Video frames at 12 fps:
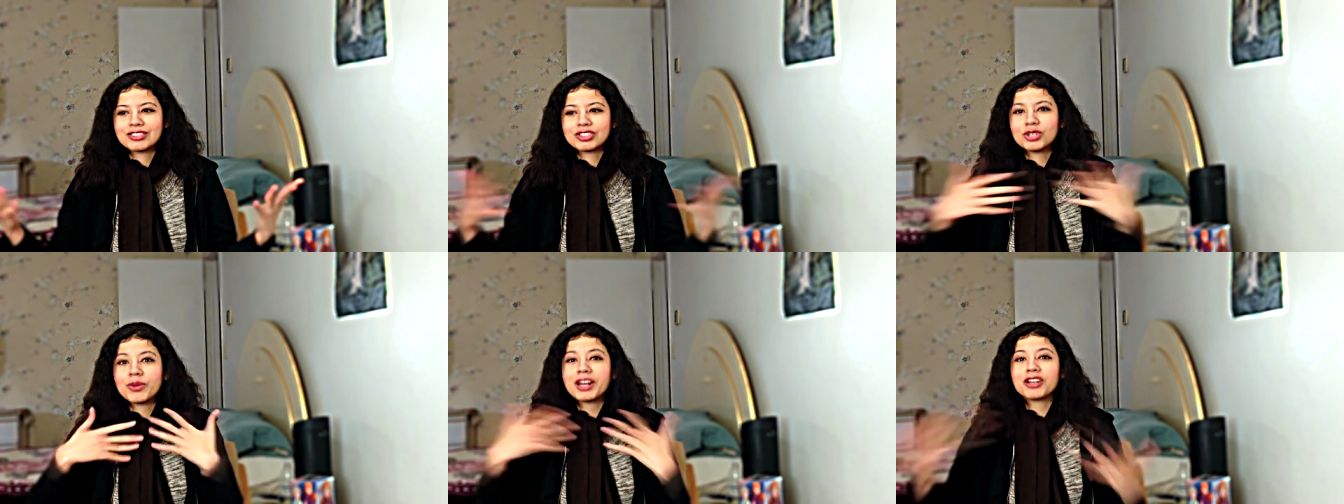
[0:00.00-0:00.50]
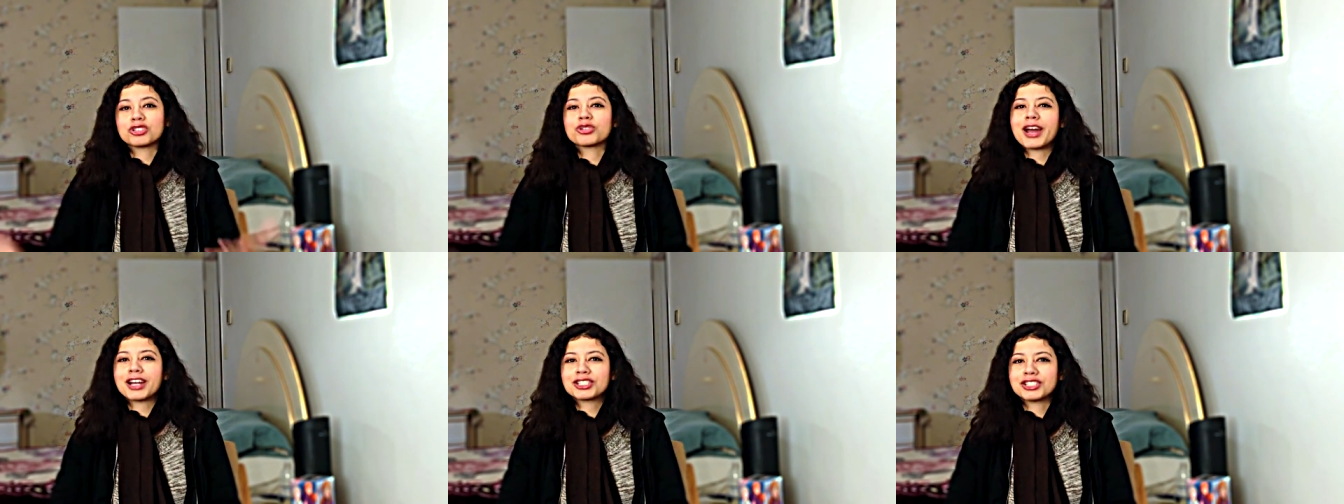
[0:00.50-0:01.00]
Too many
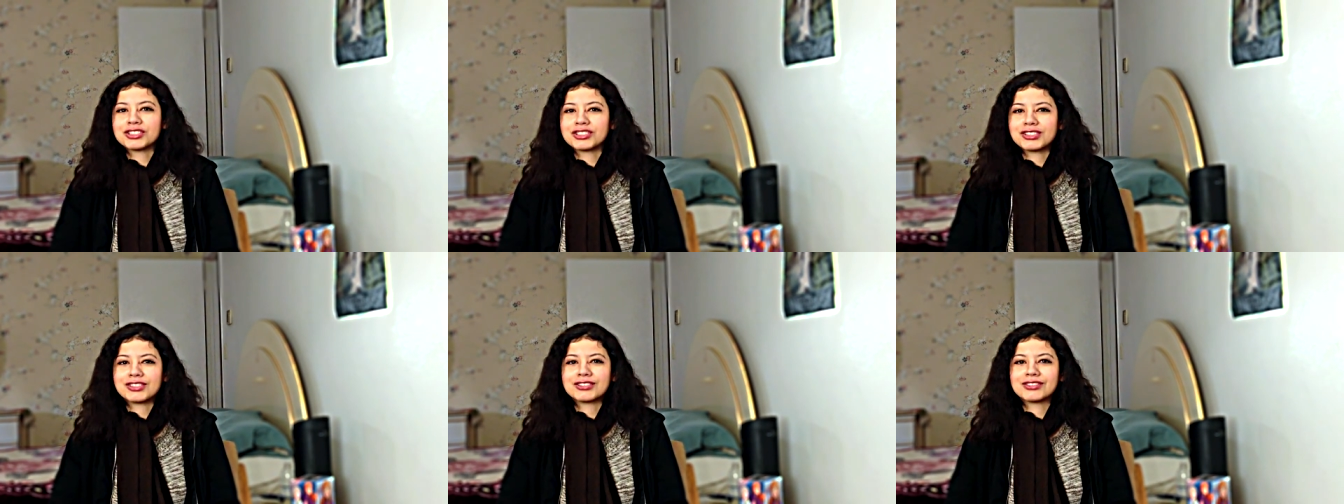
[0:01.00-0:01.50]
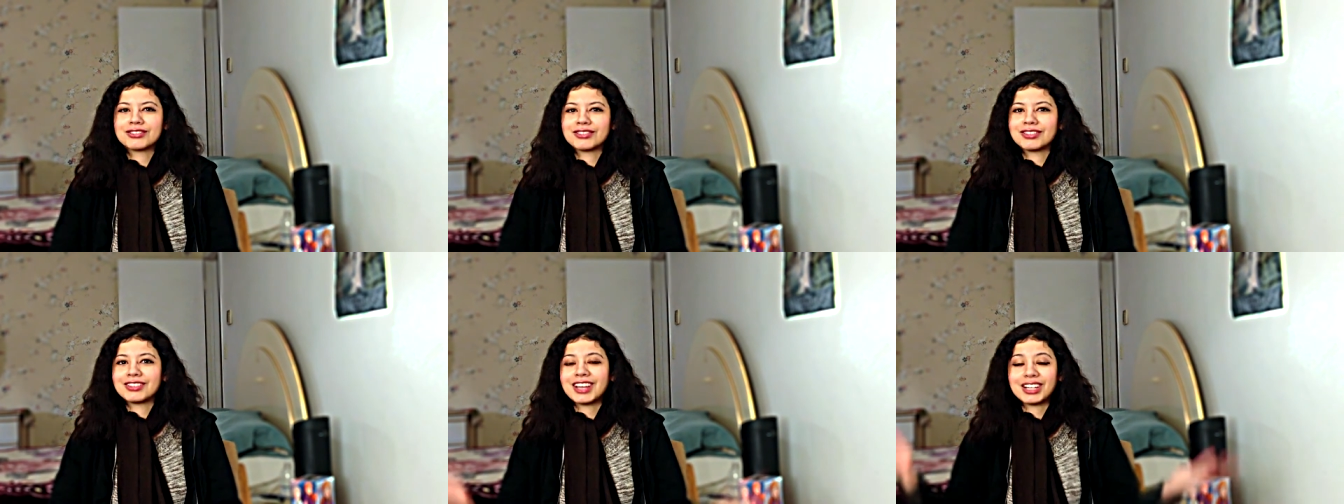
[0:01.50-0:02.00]
distractions.
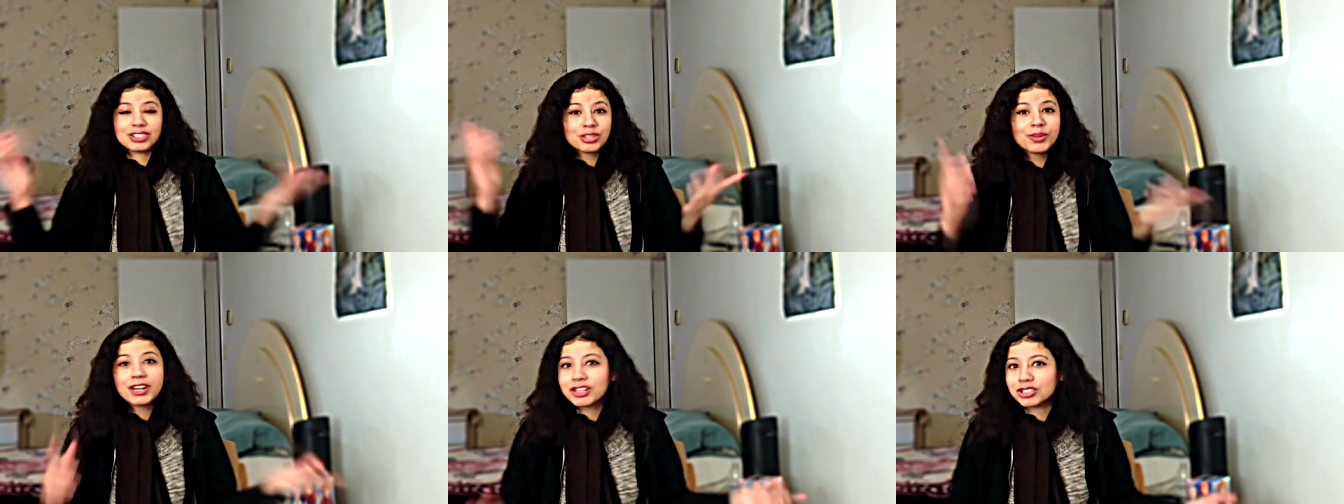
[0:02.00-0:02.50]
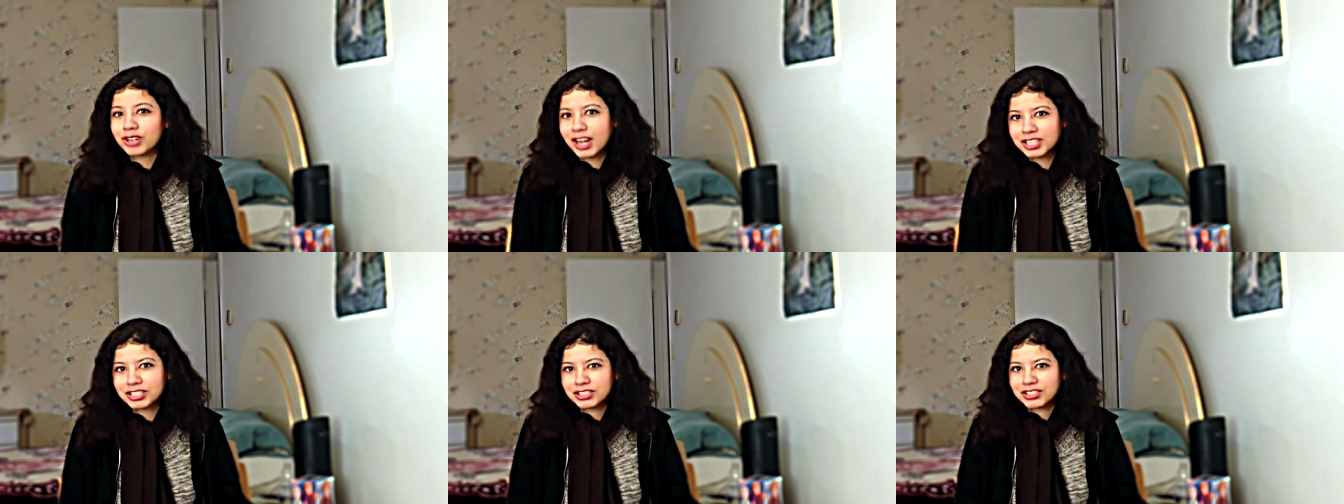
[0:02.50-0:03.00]
Yeah, too many
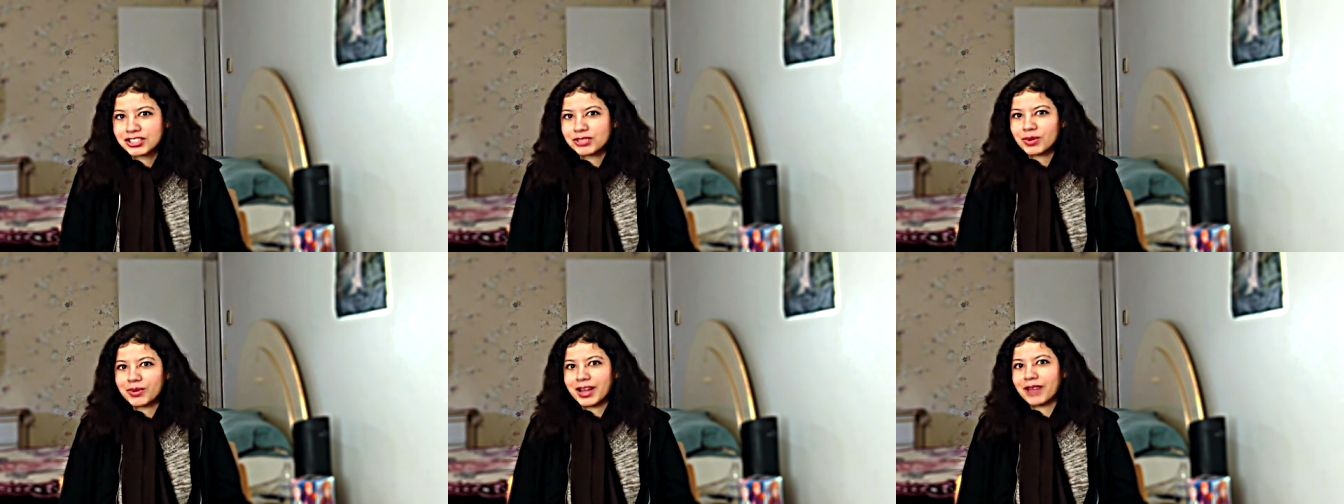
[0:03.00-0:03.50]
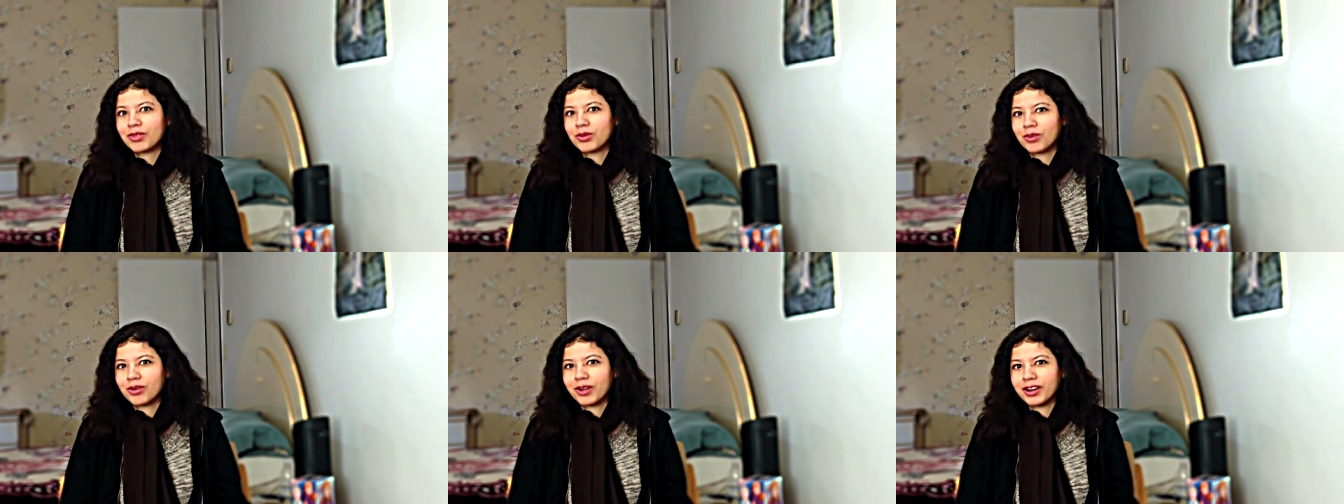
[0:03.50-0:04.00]
distractions is what we have in the
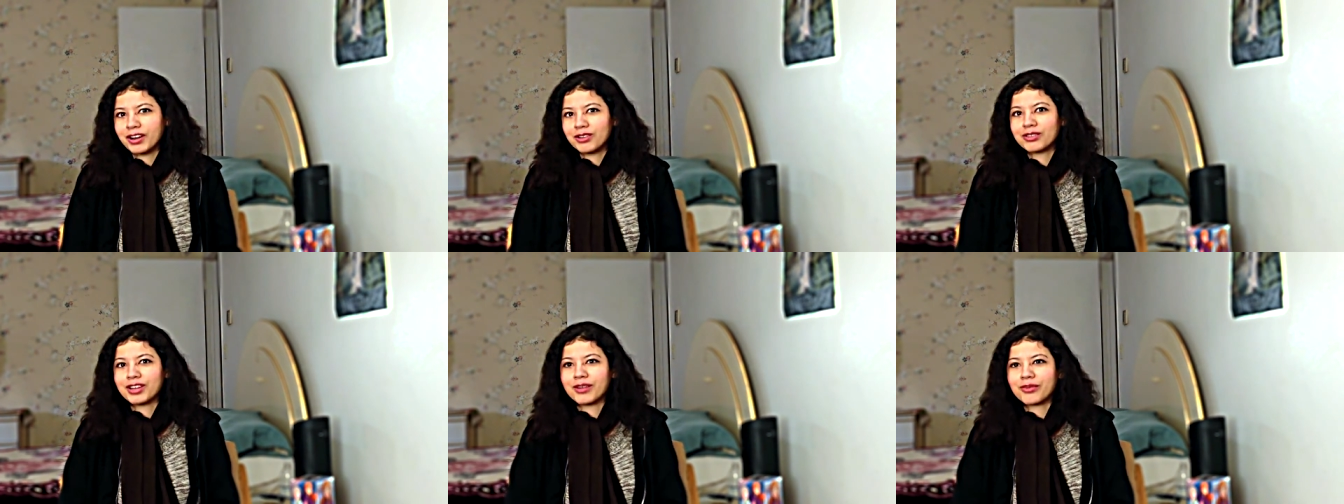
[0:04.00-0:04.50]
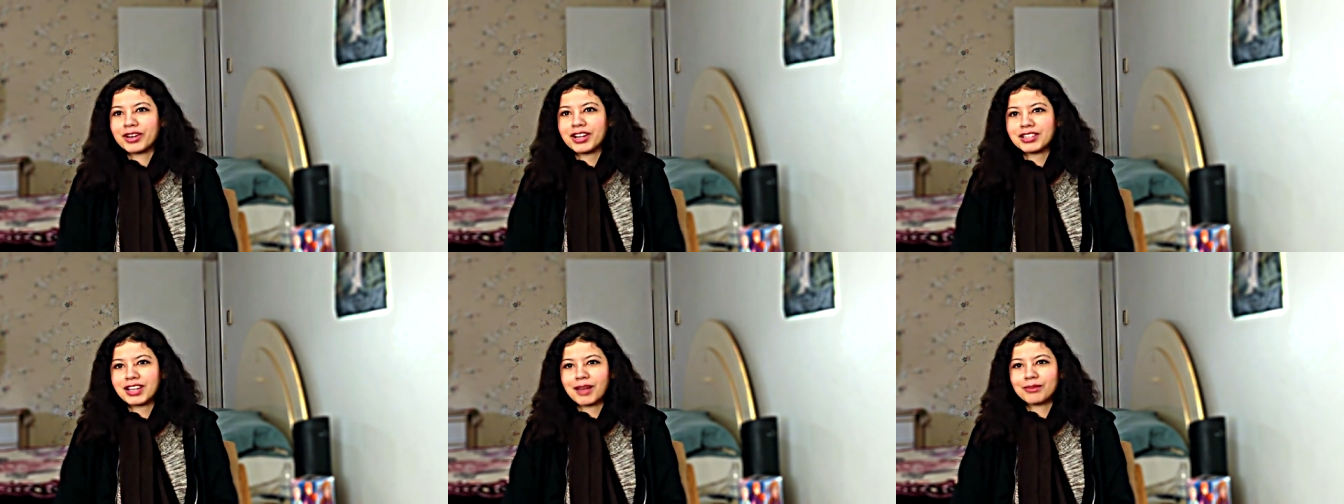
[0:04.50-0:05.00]
world right now, and we need
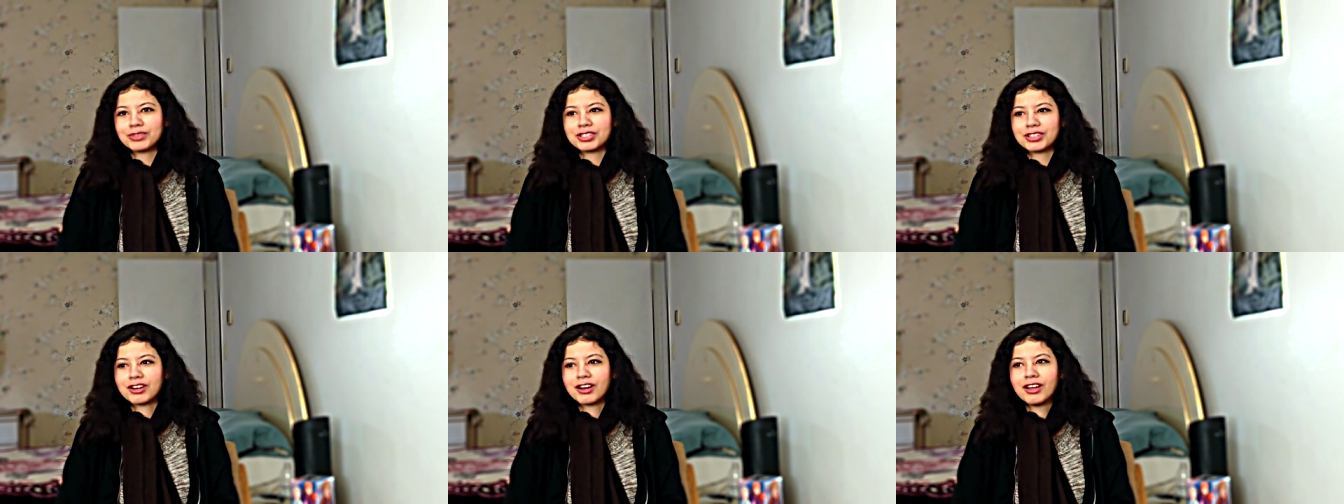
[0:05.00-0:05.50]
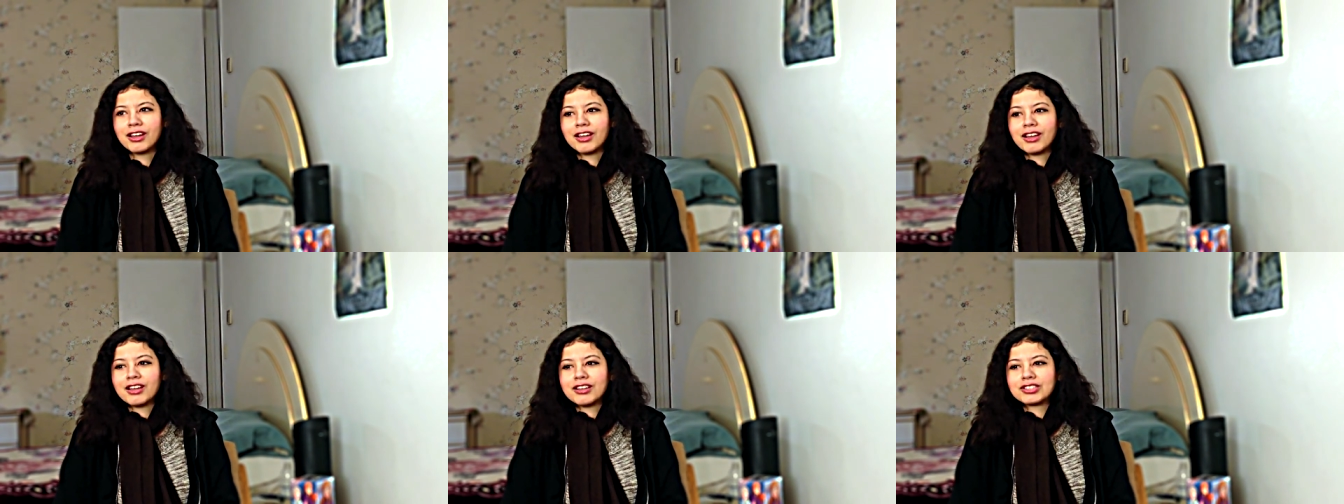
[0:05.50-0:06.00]
time to
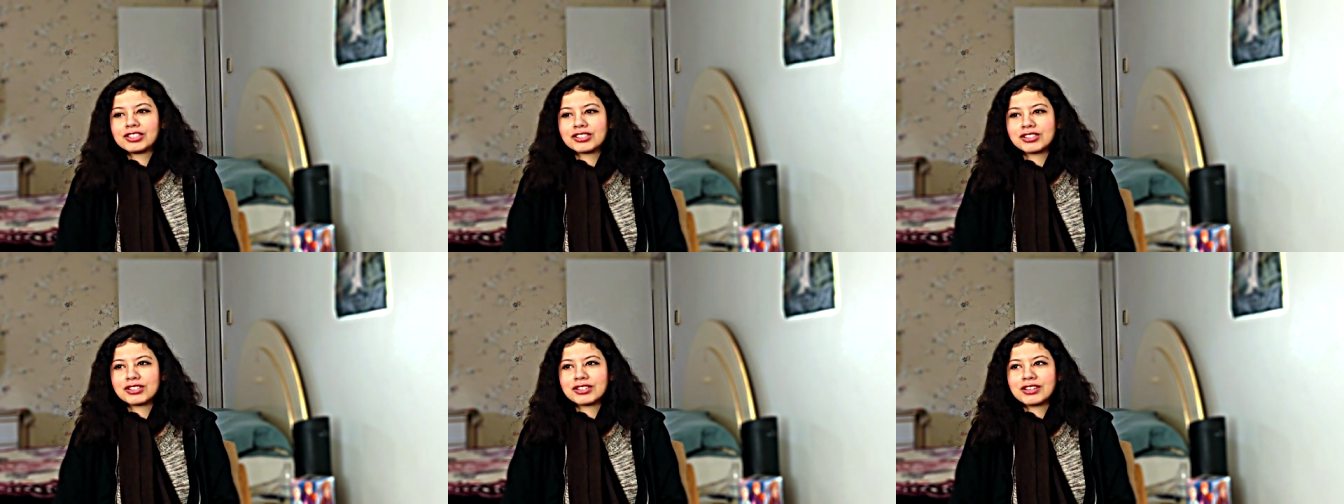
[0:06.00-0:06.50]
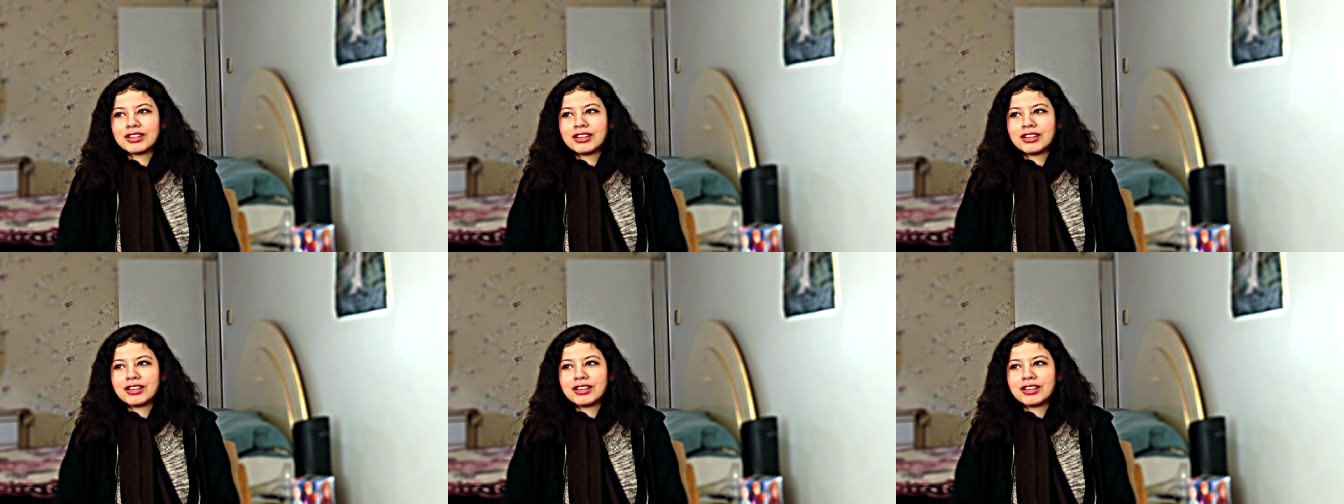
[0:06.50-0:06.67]
just